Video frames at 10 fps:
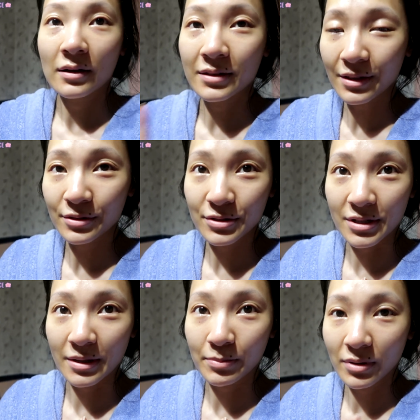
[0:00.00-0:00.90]
Another
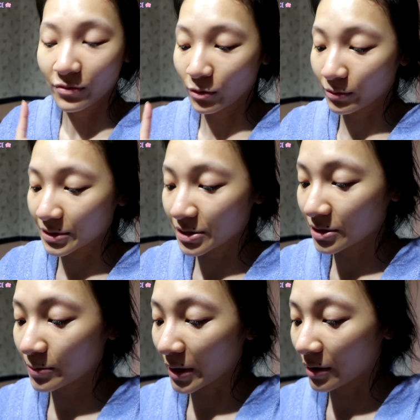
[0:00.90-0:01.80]
tip for
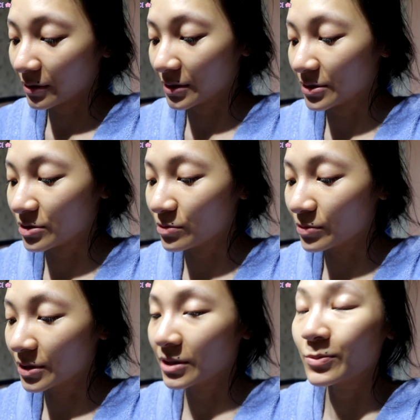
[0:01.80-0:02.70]
rinsing your mouth is you
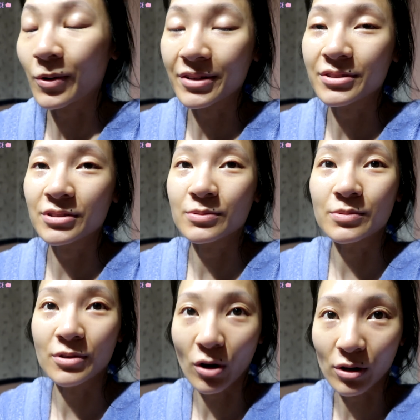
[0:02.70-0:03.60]
really want to
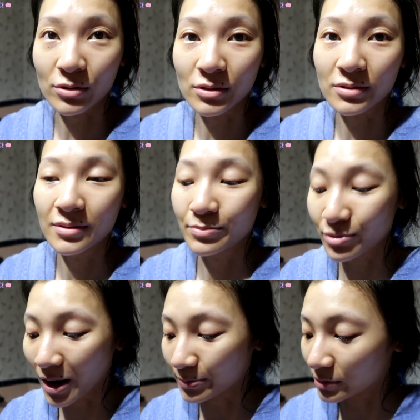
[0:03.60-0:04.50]
gargle
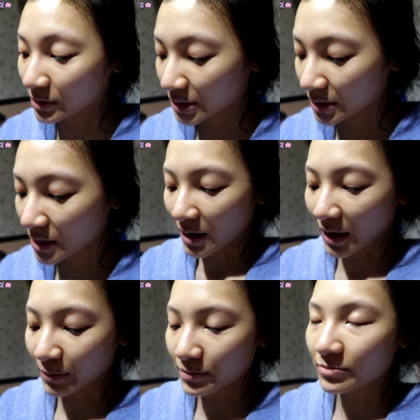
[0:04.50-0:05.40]
properly.
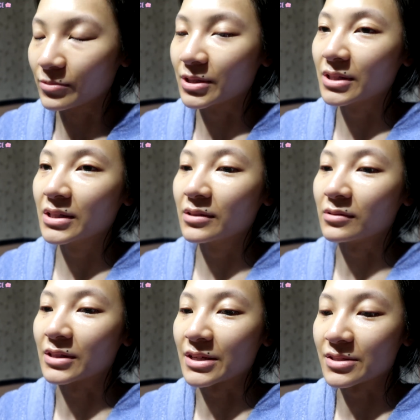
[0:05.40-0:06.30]
I'm really
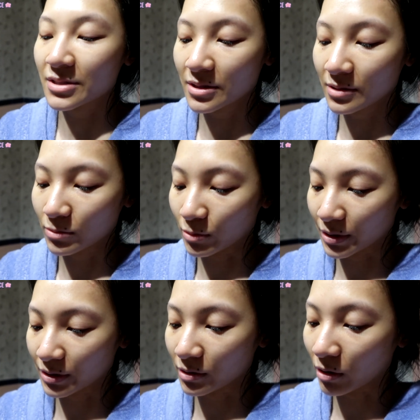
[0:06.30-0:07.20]
lazy
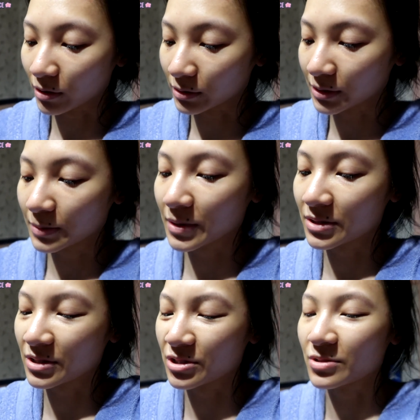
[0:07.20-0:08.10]
with gargling
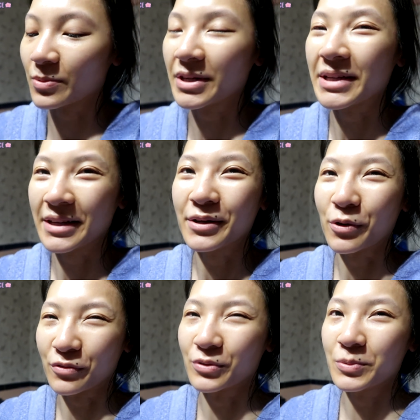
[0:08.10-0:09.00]
because I just want to get
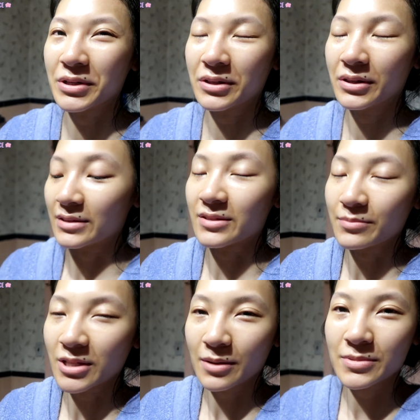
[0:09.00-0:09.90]
it over with. And
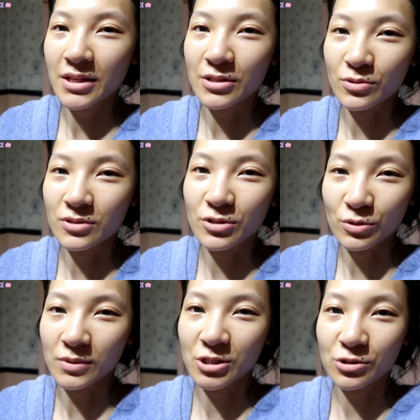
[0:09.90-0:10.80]
sometimes I use
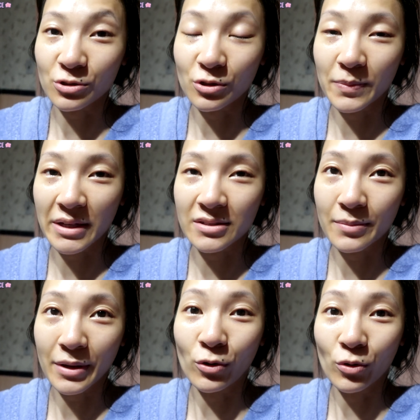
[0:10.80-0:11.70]
too much toothpaste
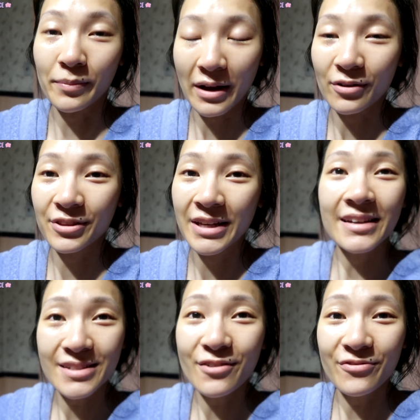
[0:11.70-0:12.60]
and my whole mouth
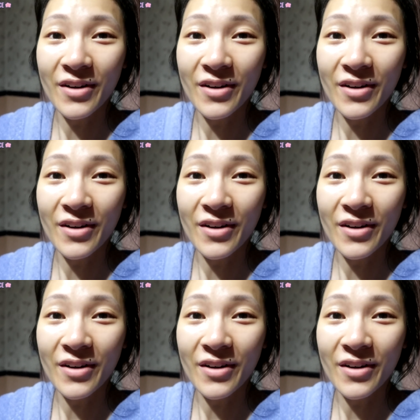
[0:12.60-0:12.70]
is on